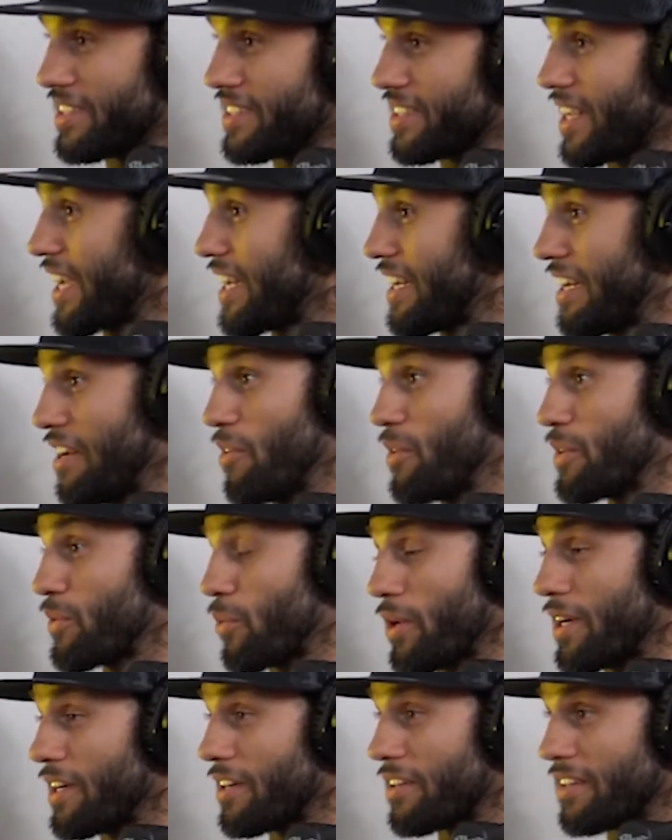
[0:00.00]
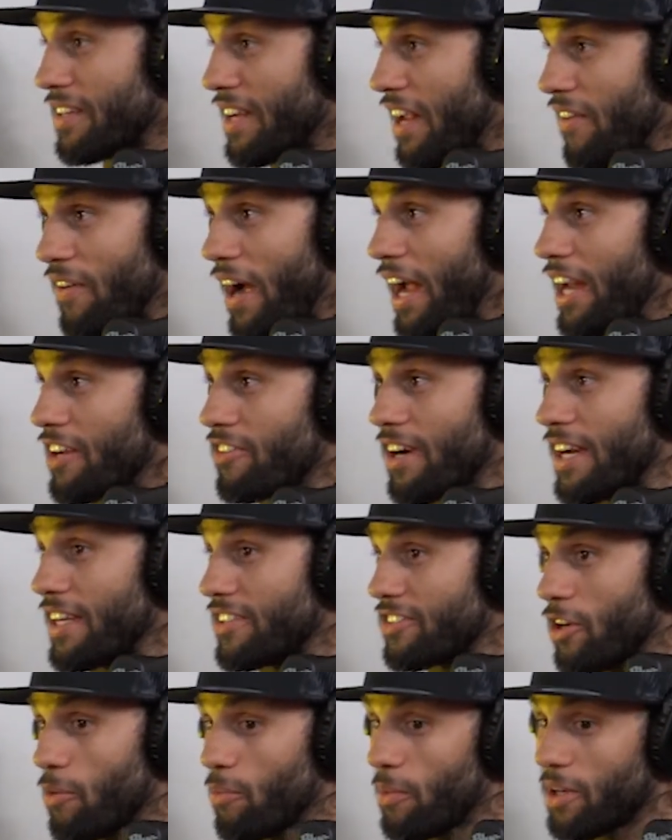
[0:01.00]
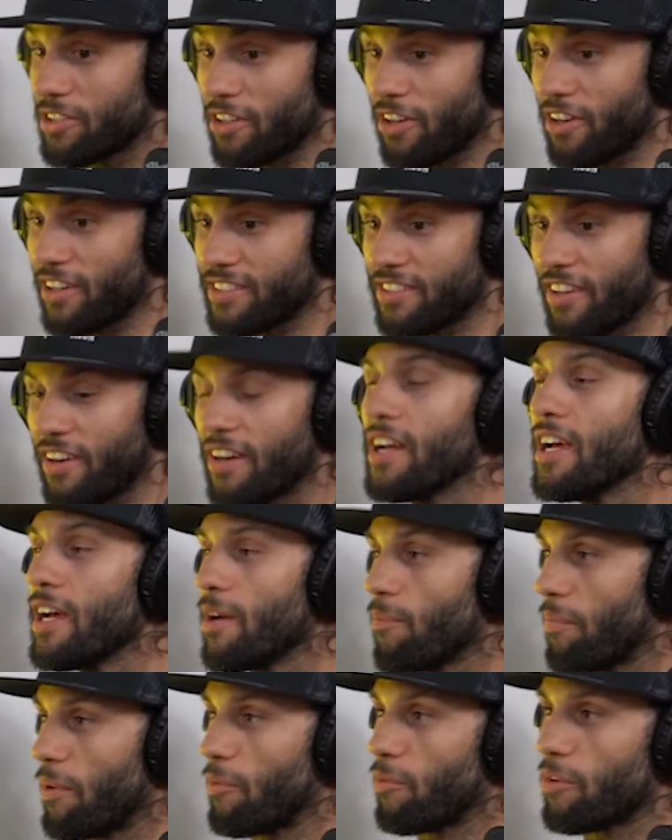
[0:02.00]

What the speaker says: places. Like it was weird. If I drank so much or I start.